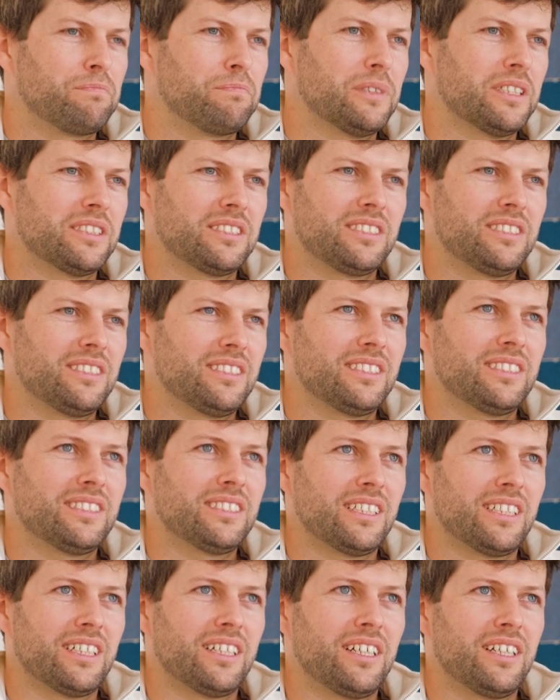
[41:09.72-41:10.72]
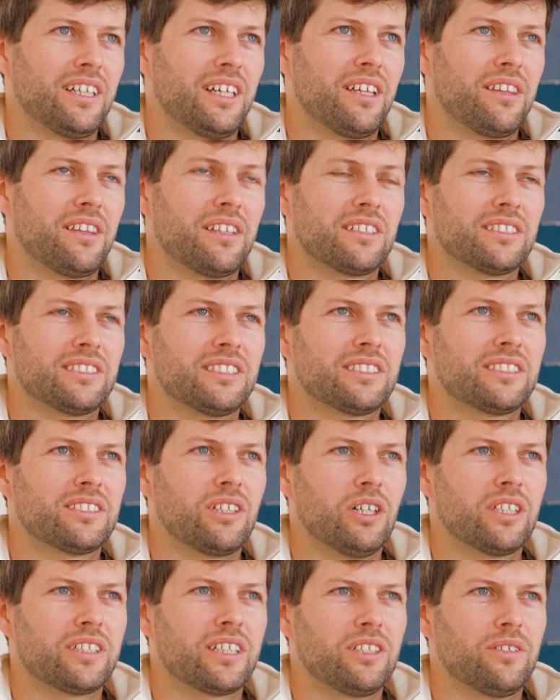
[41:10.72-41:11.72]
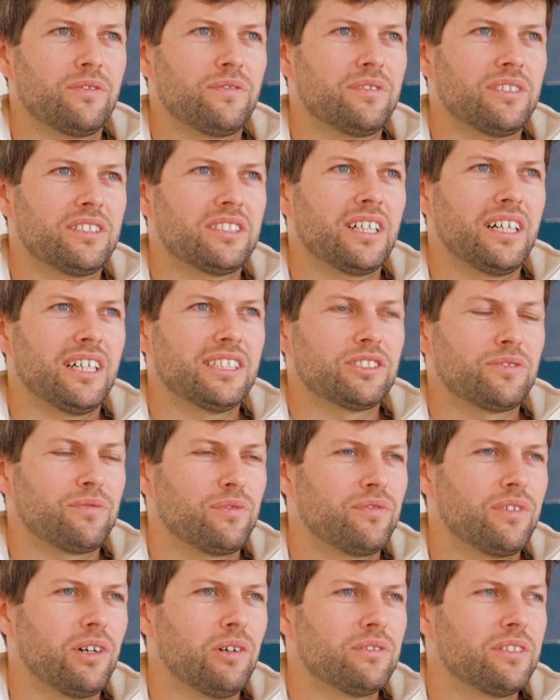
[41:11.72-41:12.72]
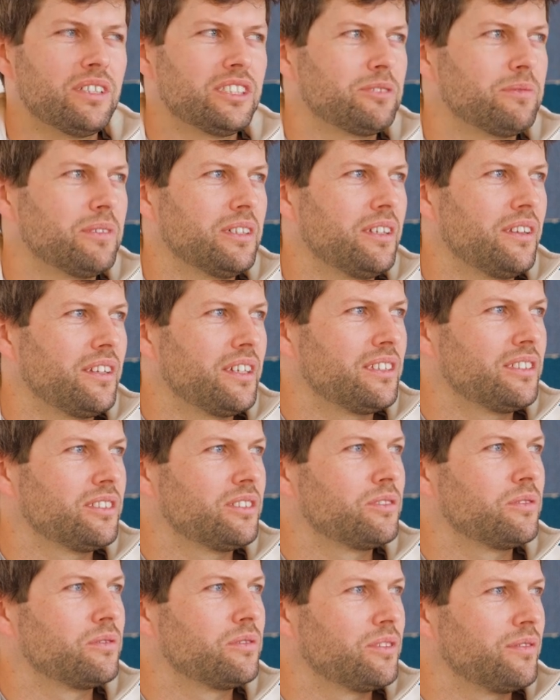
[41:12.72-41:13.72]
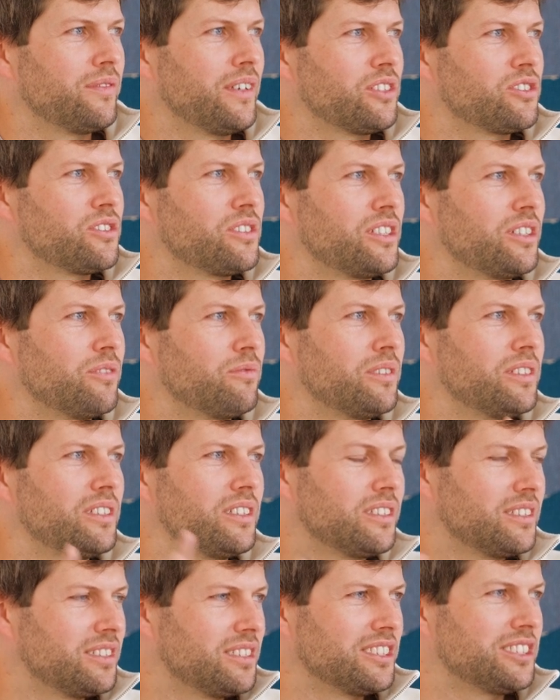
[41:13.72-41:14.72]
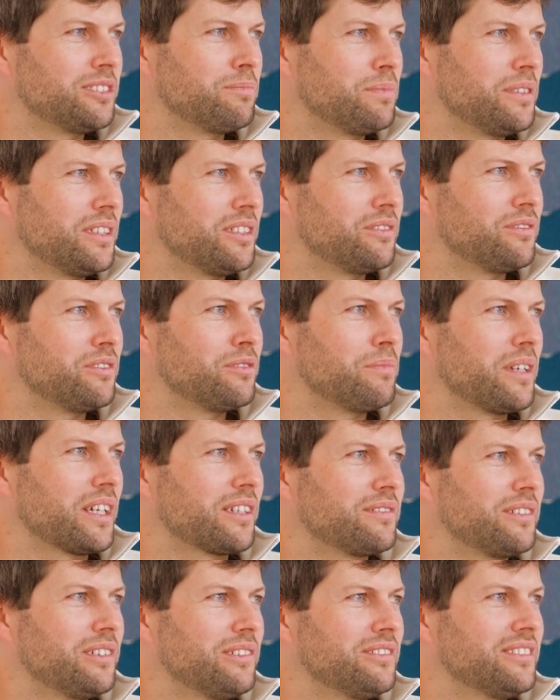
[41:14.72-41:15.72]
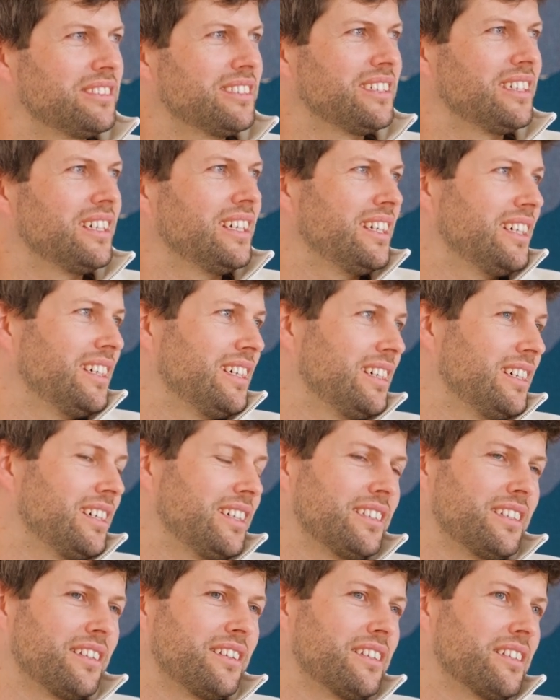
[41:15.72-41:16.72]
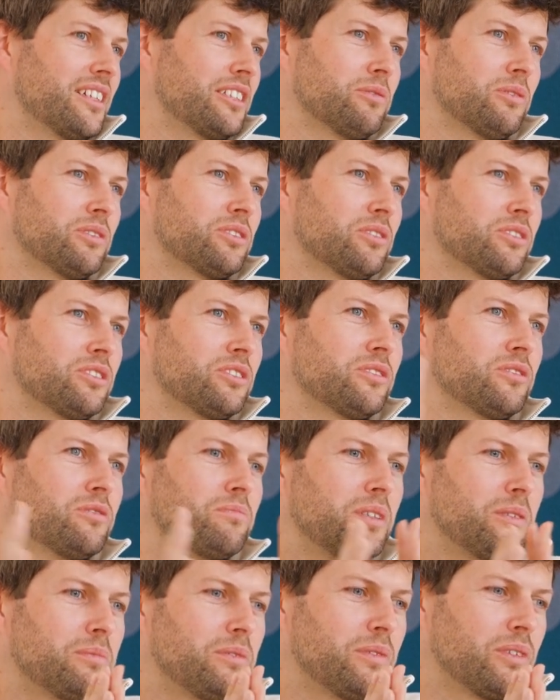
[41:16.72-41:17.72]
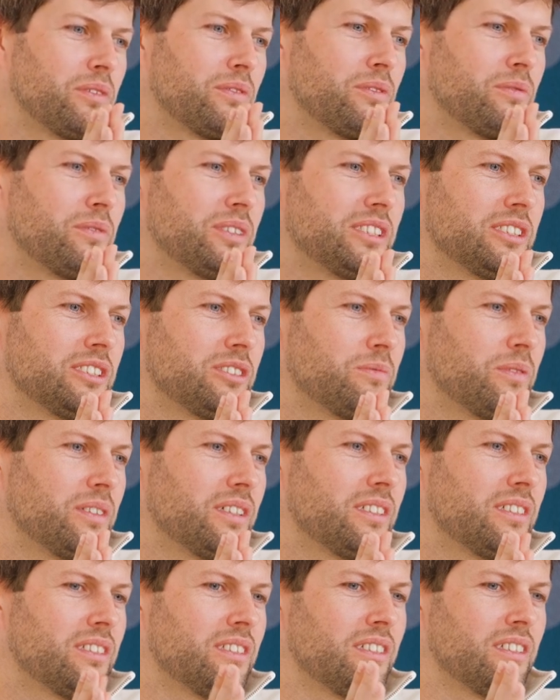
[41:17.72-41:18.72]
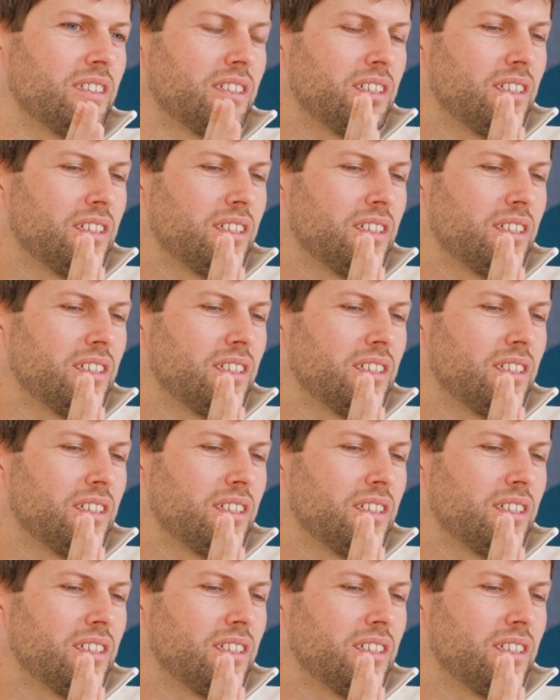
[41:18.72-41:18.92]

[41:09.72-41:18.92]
But yeah, I think it's quite kind of the task of a founder as well, then to eventually really disappear into the background. And I think that was also maybe one of the reasons why,